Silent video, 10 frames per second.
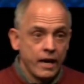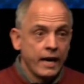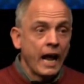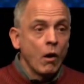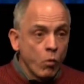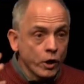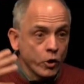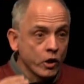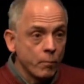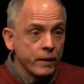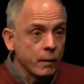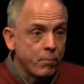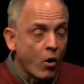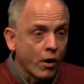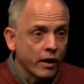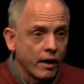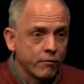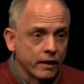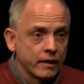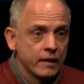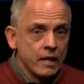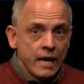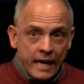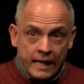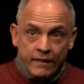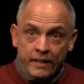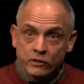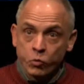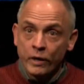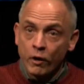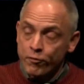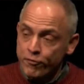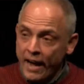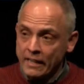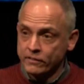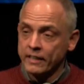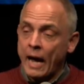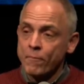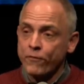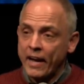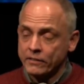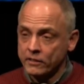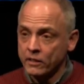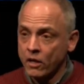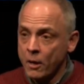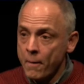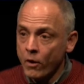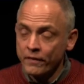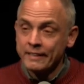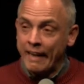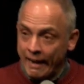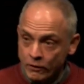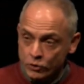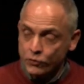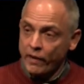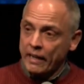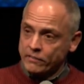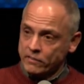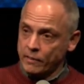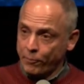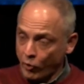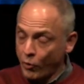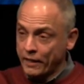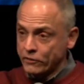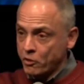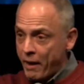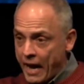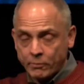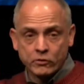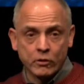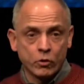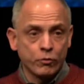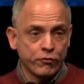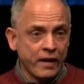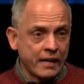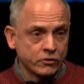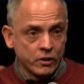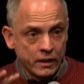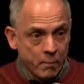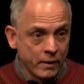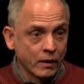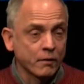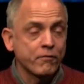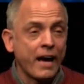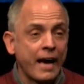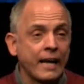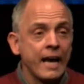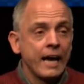And I want you to be a part of it. And in this, we are fasting. I'm fasting on the Daniel's fast, and I'm throwing in some absolute fast in the middle of that.